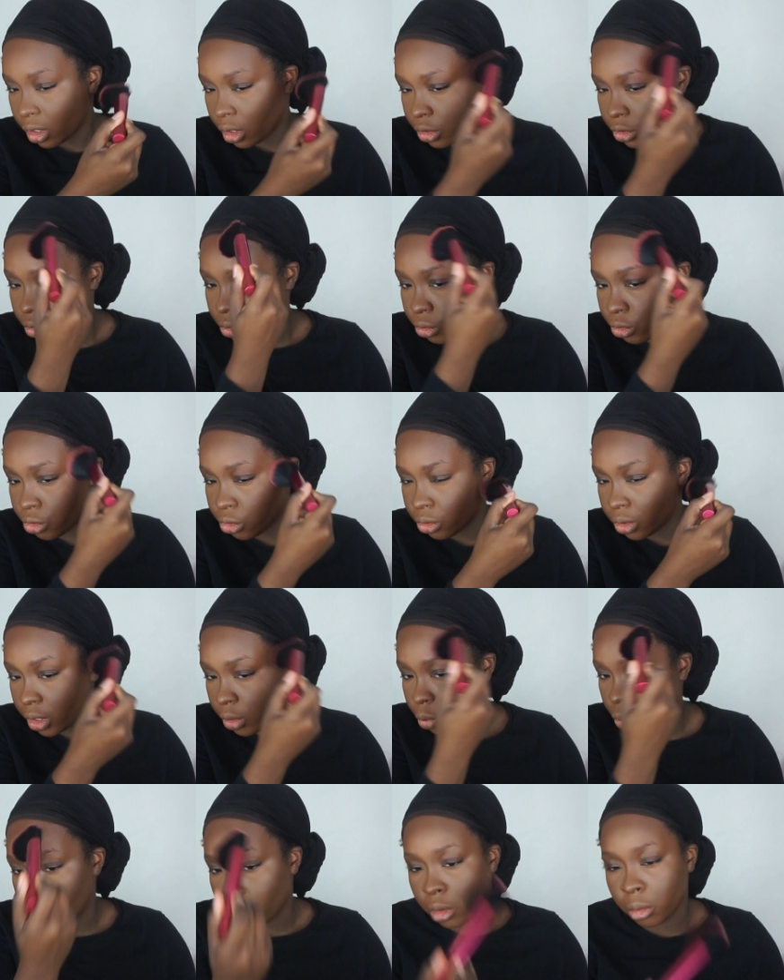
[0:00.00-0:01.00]
neutral
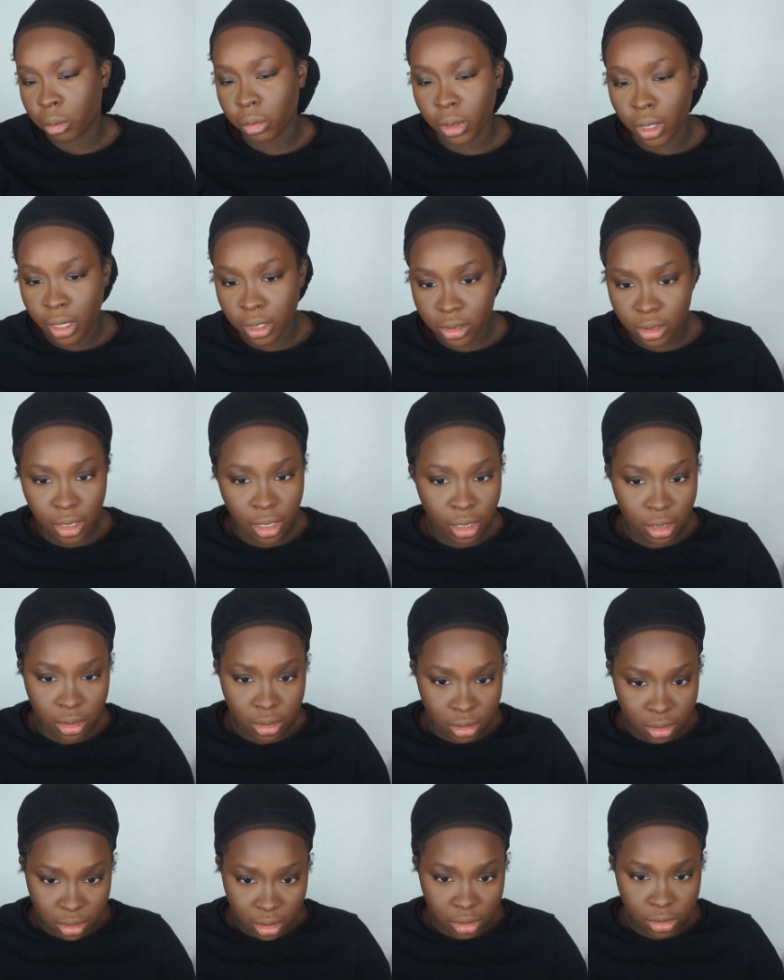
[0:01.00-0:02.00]
and warm blends. It
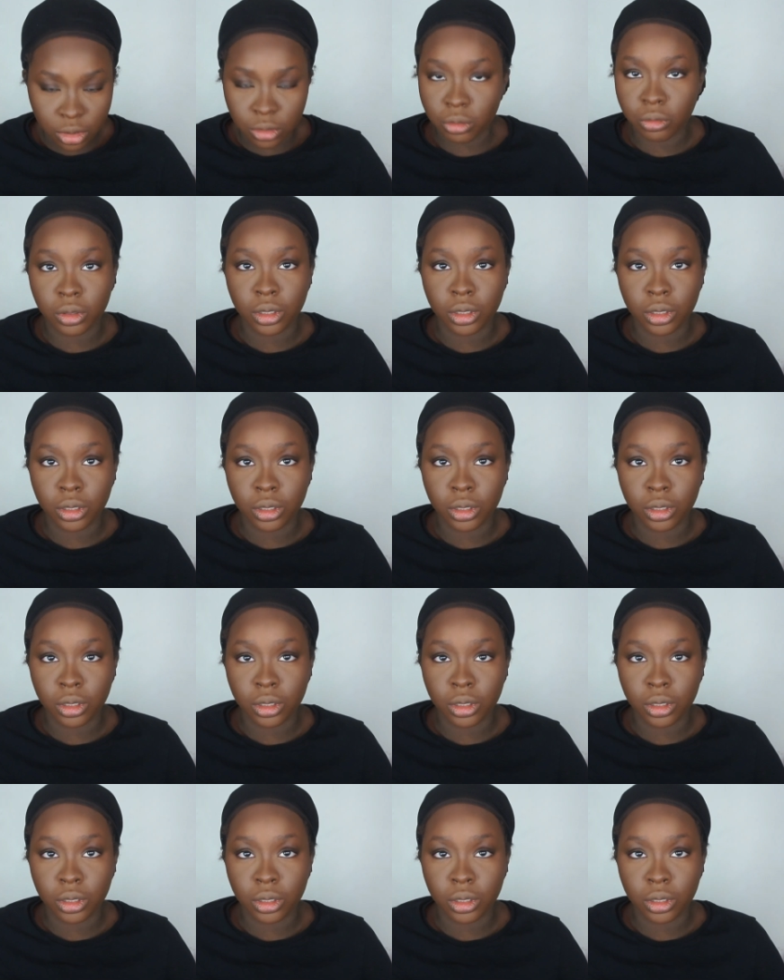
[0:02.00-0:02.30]
doesn't